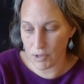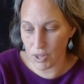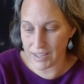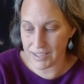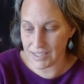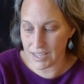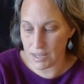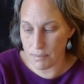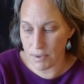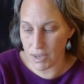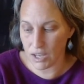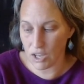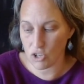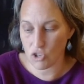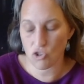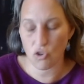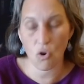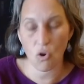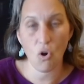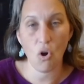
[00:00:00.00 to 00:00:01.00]
glycemic
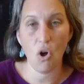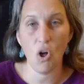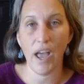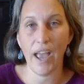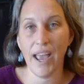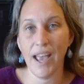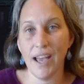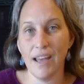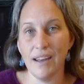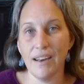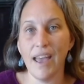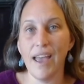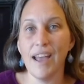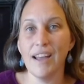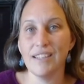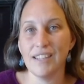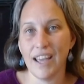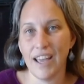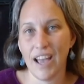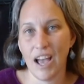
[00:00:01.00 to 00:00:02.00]
control and
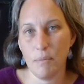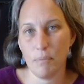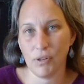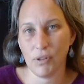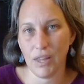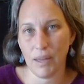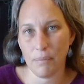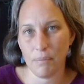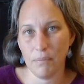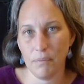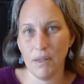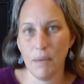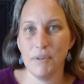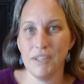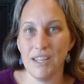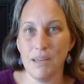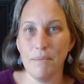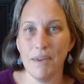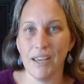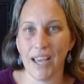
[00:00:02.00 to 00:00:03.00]
anti
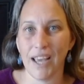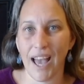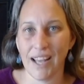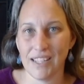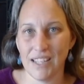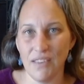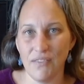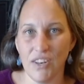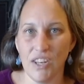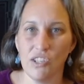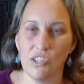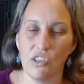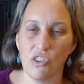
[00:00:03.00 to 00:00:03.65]
hyperlipidemic activity.